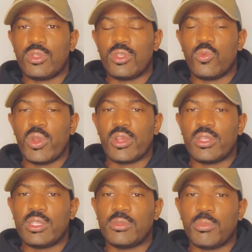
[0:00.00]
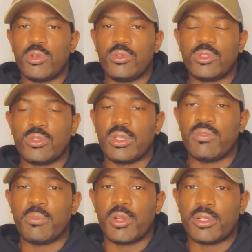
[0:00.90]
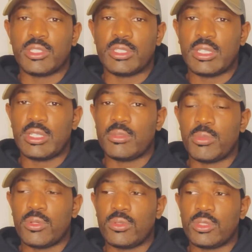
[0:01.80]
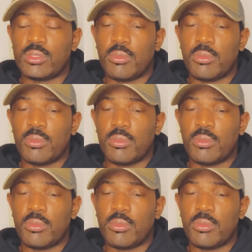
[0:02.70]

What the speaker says: wear these boots or even purchase these boots.